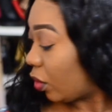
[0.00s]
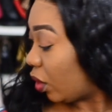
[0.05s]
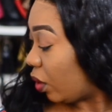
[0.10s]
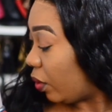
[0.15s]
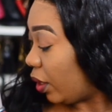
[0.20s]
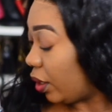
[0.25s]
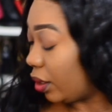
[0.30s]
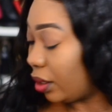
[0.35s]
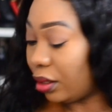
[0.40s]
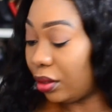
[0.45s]

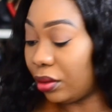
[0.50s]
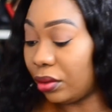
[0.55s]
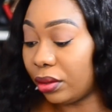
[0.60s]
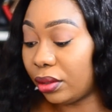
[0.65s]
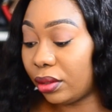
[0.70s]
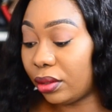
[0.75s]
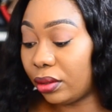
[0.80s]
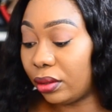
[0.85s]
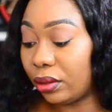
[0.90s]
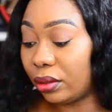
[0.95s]
why is it
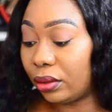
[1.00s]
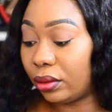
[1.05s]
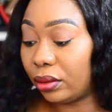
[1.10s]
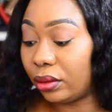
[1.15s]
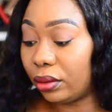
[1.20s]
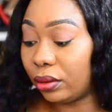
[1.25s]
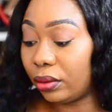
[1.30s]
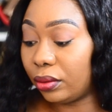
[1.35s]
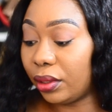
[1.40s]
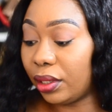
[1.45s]
hot
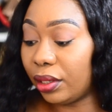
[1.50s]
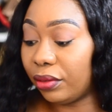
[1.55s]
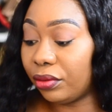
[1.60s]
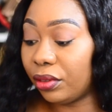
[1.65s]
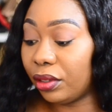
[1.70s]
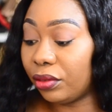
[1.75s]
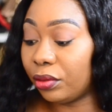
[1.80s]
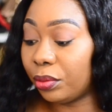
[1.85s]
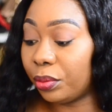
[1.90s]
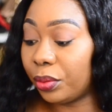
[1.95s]
and I've
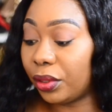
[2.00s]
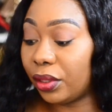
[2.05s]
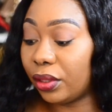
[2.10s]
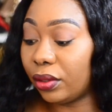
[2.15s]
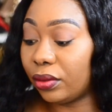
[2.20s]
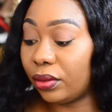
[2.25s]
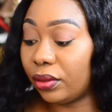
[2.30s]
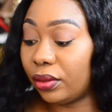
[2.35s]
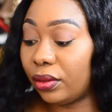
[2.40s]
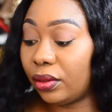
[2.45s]
not even put it
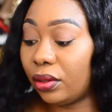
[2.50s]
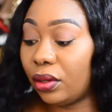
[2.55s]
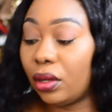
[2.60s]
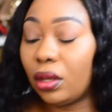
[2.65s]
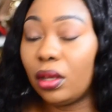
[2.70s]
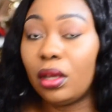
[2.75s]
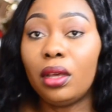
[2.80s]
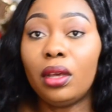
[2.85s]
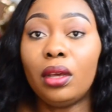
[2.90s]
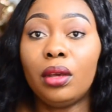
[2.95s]
on
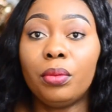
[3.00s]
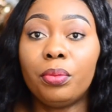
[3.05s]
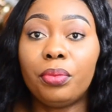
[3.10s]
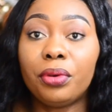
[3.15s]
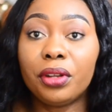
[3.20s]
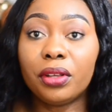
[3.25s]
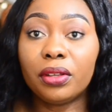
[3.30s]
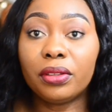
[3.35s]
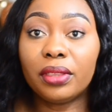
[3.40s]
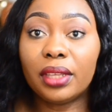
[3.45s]

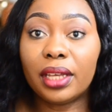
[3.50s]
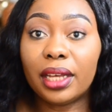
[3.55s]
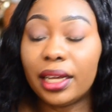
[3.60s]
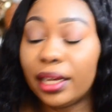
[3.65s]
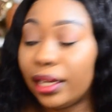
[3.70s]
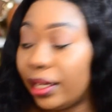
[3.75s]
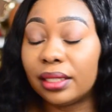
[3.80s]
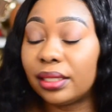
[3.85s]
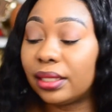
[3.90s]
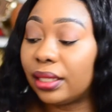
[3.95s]
put it on the
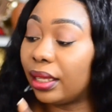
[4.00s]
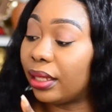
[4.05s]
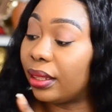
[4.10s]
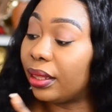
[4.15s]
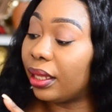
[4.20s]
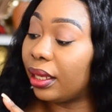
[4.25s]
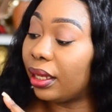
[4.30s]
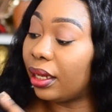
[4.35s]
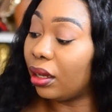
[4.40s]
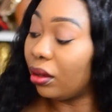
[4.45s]
height and
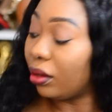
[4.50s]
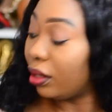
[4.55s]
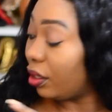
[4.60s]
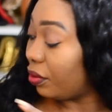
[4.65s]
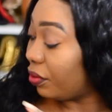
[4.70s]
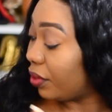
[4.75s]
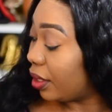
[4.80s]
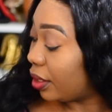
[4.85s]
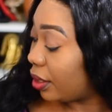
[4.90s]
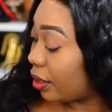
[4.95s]
then I'll
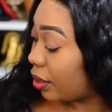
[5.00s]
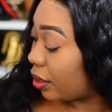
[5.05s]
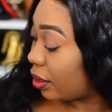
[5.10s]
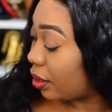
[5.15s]
leave it